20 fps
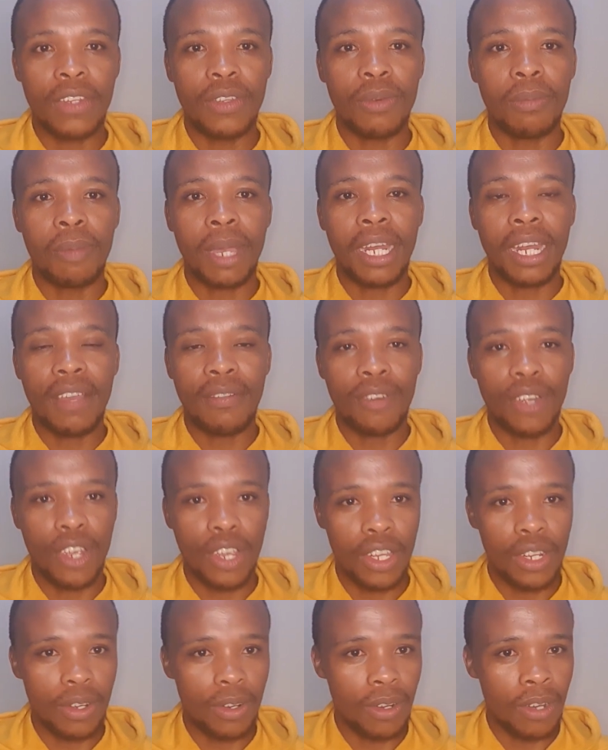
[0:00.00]
You might have
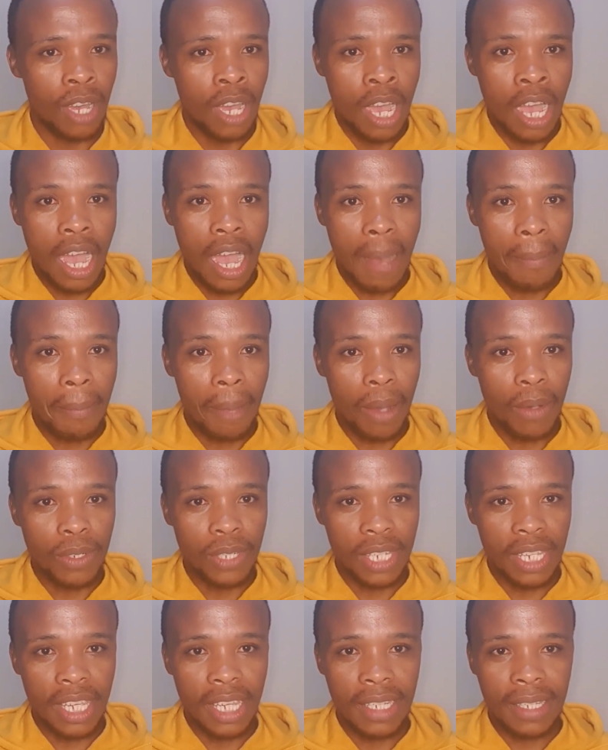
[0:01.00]
heard about
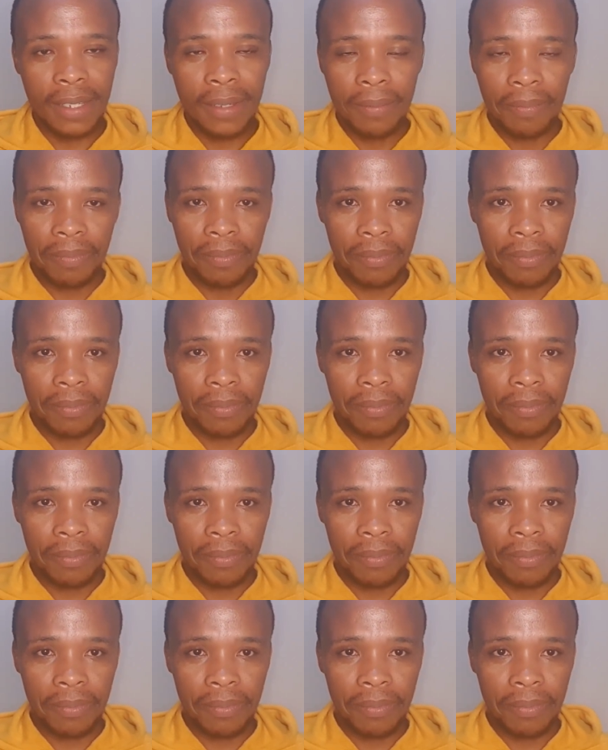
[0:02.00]
it,